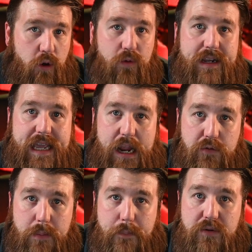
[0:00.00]
when he
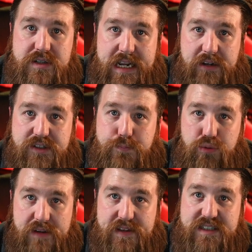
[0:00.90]
remembered Dale's
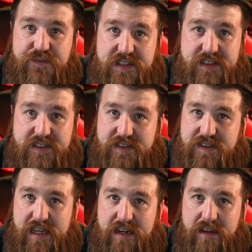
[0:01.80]
previous visits
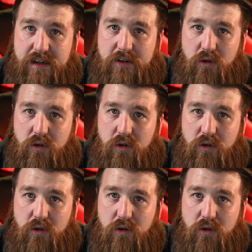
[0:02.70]
and said,